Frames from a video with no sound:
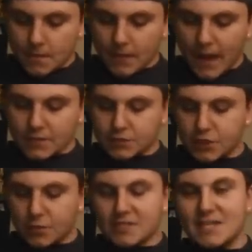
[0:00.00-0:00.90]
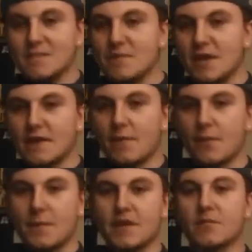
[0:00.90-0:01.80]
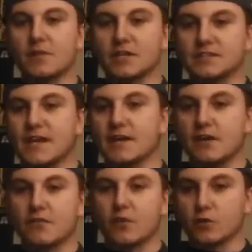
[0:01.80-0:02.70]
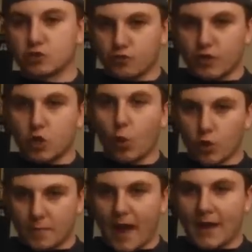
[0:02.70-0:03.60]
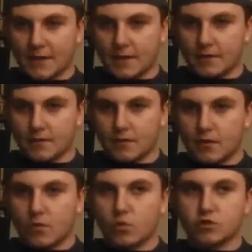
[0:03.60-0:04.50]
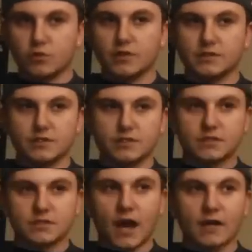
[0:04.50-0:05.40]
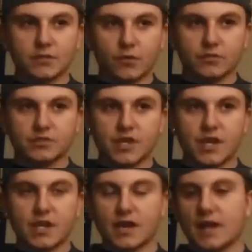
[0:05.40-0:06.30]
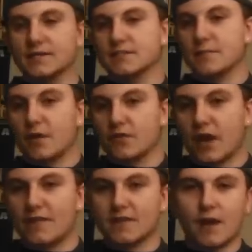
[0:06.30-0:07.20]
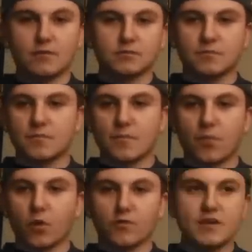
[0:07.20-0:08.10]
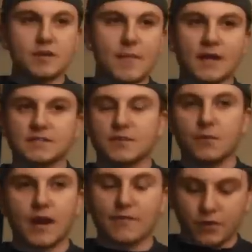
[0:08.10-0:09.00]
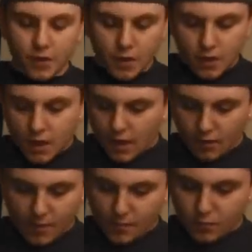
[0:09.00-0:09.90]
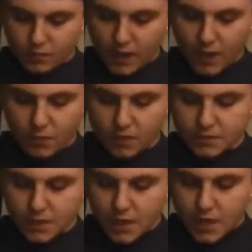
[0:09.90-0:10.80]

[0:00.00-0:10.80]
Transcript: Last year we did beat them. We beat them with a second and third string quarterback in, which was Scott Tolzien and some other guy. I think that was Puerto Rican, Mexican, whatever. I don't remember who the guy was.